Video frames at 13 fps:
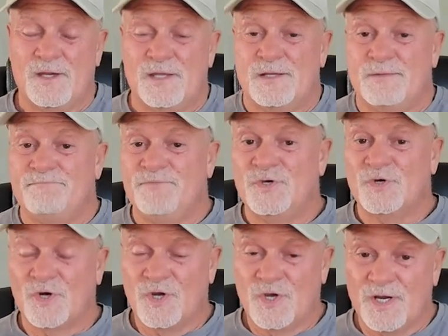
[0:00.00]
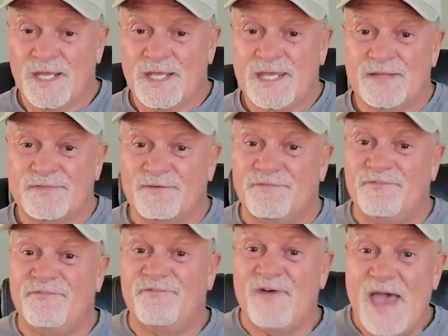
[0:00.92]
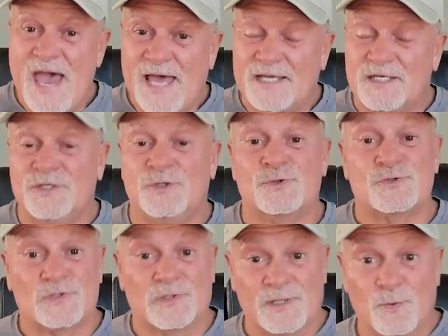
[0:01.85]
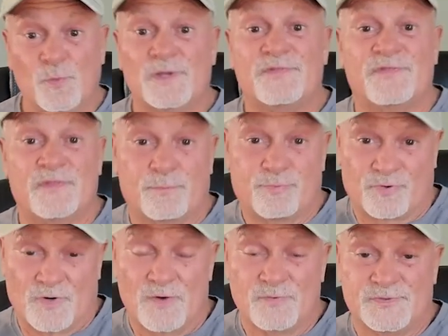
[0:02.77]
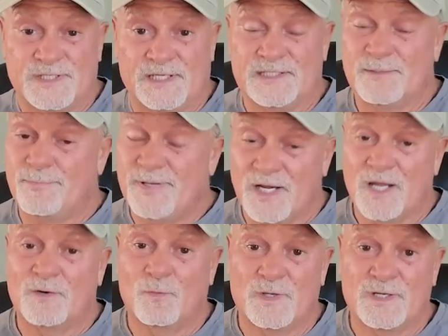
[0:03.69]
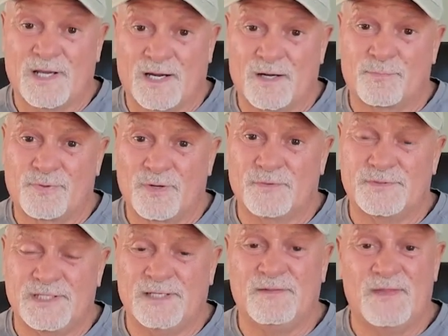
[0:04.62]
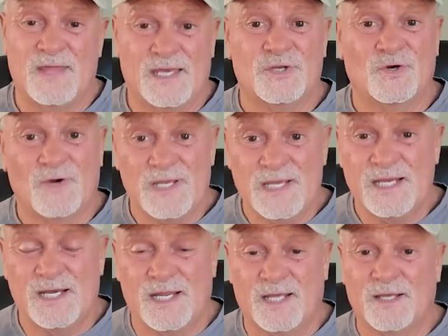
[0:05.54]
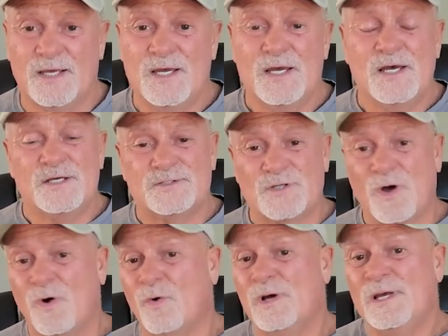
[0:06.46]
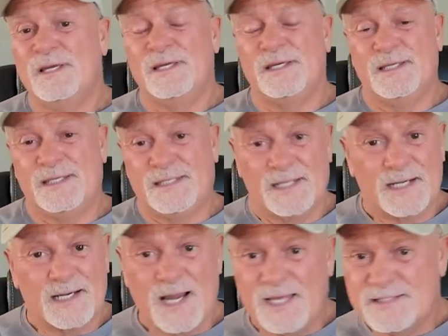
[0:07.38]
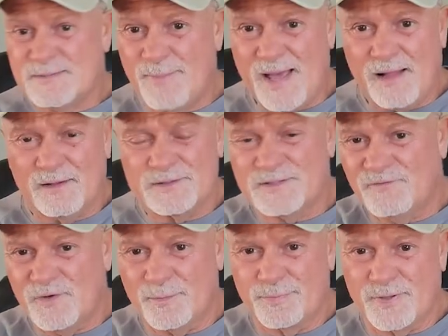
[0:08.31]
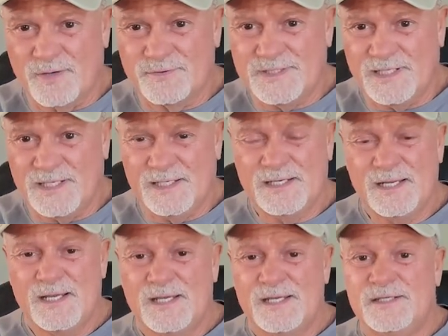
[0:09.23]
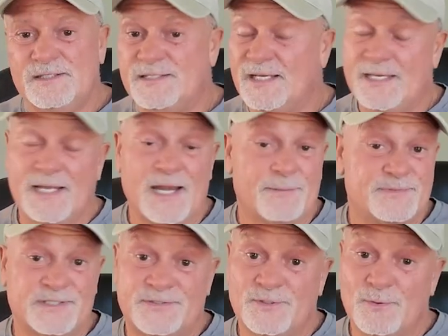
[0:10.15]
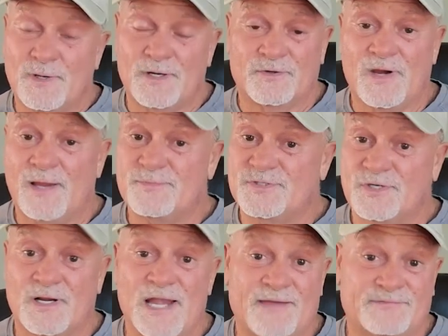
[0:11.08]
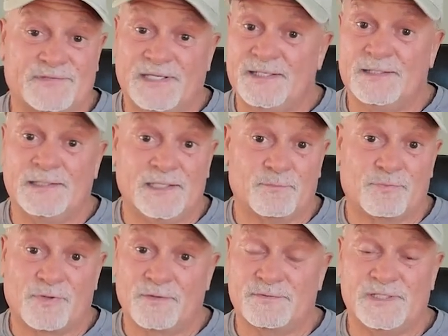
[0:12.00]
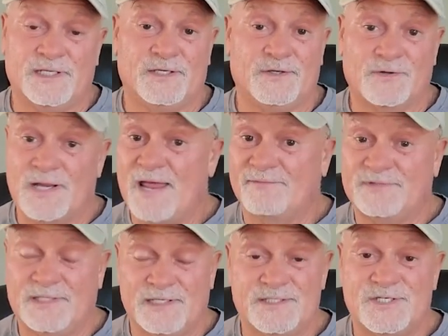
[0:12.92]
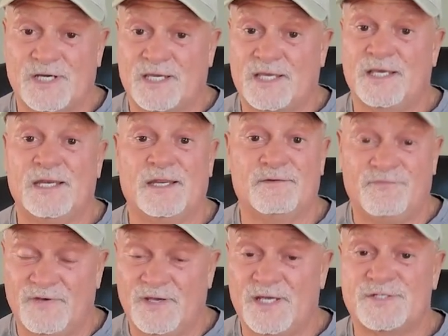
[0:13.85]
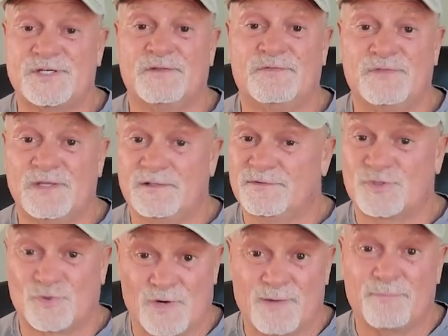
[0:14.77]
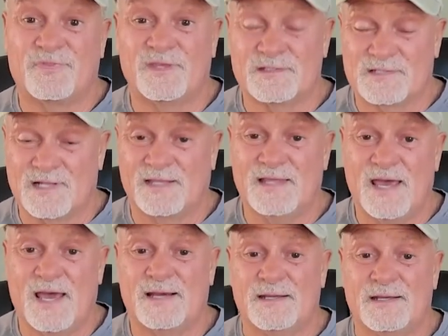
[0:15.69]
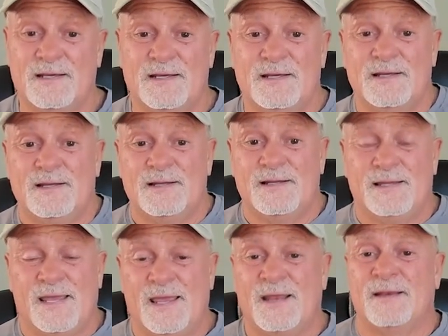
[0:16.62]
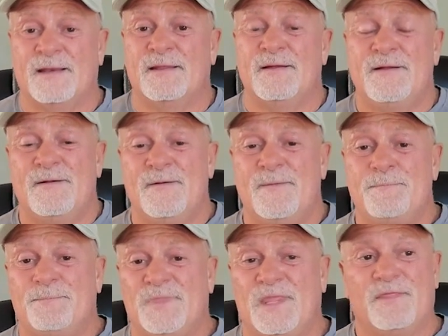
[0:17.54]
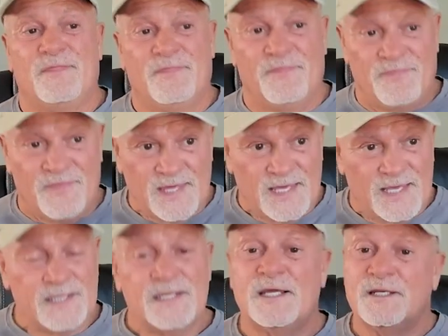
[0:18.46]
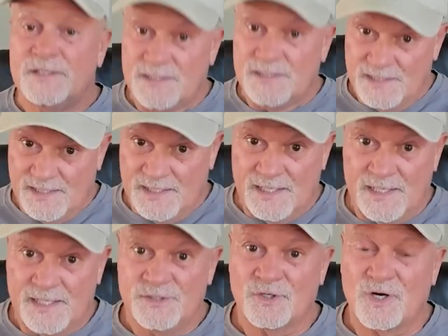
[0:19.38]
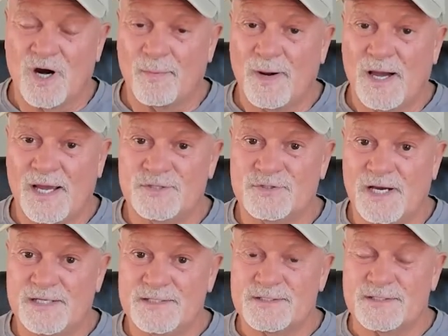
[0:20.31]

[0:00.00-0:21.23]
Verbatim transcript: you're going to get the fat usually with the protein, depending on what kind of protein that you're eating. So get a nice balance of your protein. To get up to 200 grams, you're going to have to eat lean protein. You're going to have to eat chicken and fish and shrimp, things like that. And then hit your carbohydrates